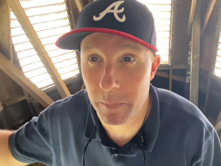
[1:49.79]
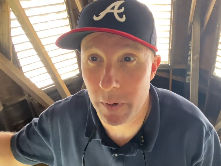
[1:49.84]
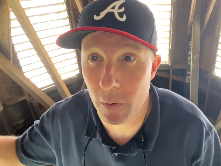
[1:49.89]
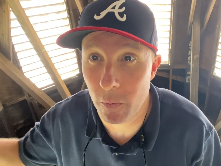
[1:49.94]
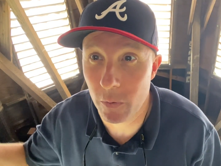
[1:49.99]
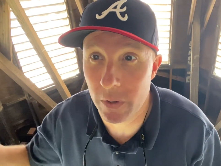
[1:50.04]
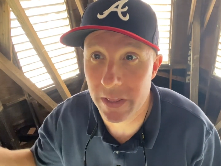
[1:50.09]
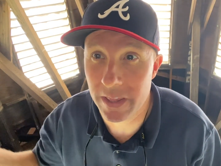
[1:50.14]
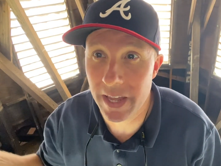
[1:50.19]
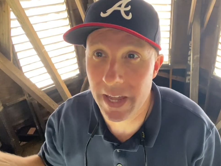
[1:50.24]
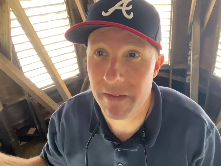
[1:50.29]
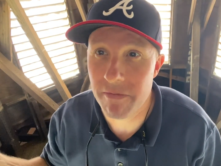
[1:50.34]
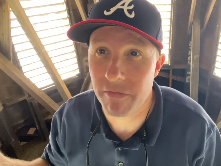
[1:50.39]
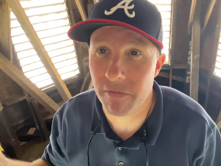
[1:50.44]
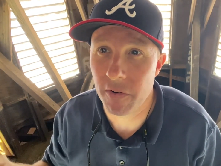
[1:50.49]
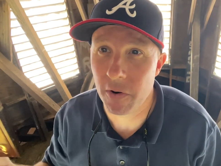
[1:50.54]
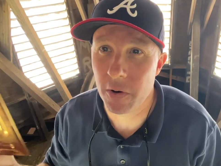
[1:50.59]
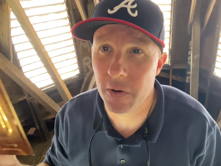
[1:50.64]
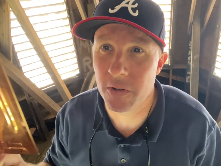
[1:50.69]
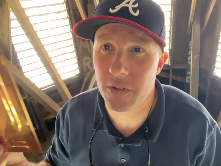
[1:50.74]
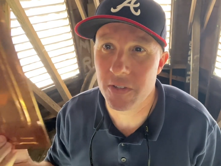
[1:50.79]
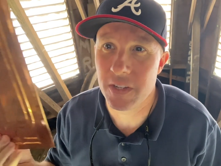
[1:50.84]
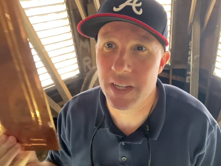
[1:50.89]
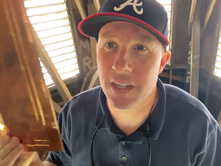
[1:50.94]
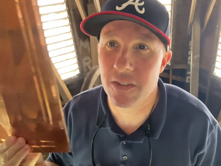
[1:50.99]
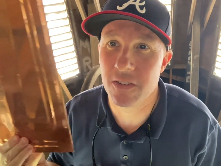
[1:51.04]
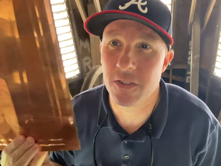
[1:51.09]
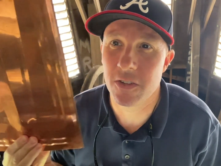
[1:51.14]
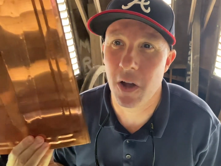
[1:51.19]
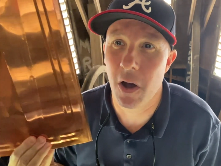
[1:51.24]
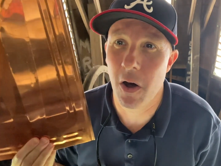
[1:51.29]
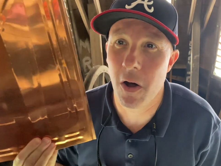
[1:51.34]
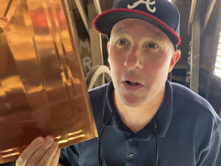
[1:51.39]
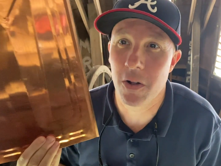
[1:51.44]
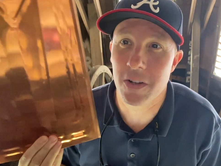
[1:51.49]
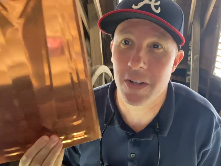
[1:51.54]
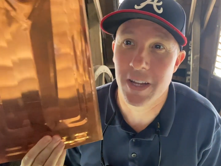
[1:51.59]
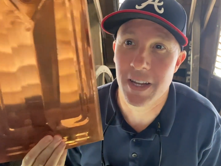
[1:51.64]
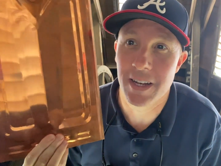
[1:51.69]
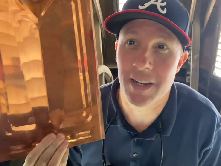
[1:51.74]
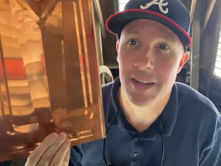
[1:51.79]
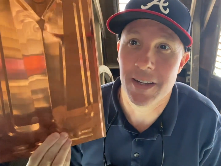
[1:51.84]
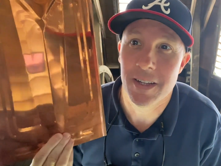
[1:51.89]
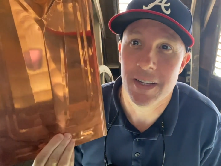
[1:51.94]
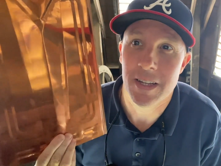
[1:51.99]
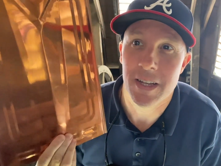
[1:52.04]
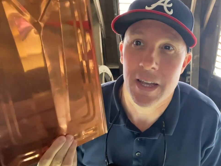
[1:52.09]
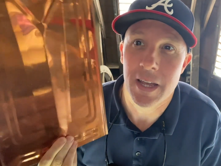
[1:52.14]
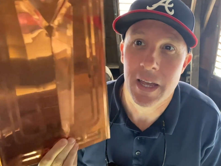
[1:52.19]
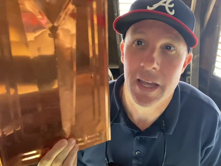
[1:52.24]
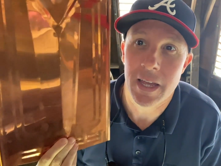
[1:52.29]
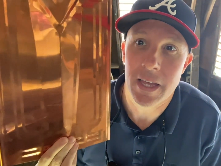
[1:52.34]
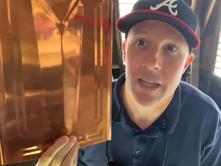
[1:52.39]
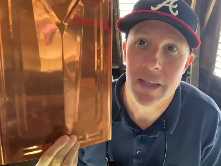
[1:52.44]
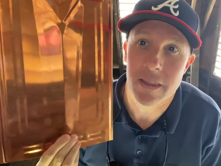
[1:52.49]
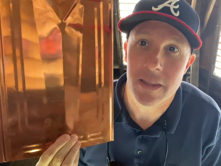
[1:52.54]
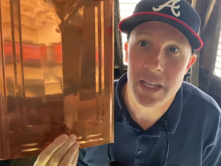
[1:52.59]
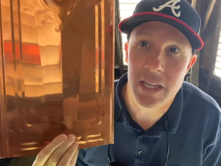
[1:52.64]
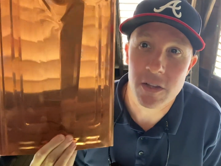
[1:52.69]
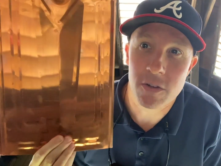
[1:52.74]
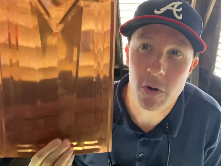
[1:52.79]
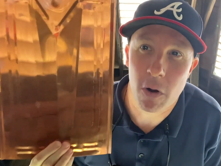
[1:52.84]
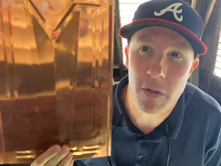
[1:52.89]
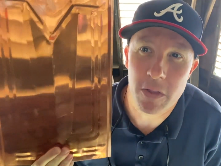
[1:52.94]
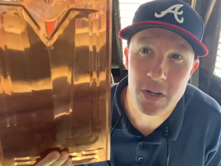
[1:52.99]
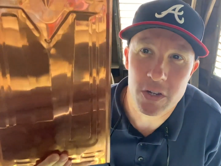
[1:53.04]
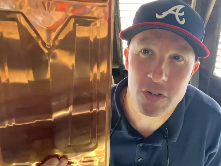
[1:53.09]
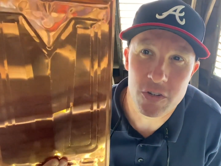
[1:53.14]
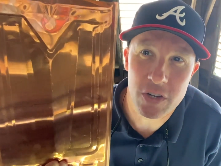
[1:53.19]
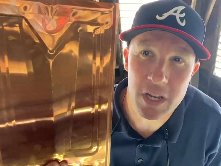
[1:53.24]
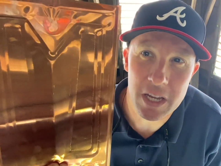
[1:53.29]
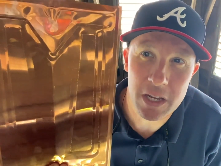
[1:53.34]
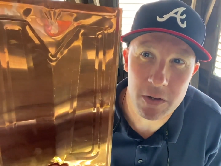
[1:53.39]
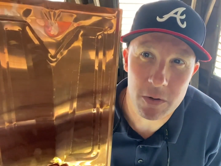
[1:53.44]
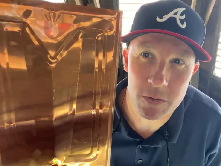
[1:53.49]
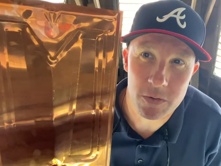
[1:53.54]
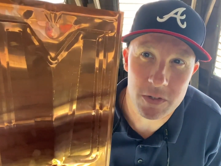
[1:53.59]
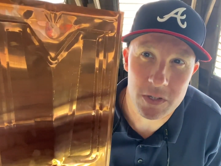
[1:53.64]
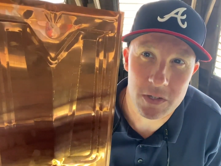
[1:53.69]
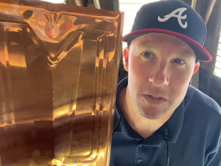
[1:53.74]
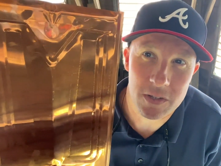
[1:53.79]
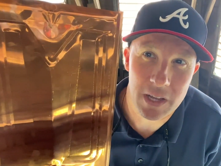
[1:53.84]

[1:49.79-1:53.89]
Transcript: but when they first installed it, these are the shingles.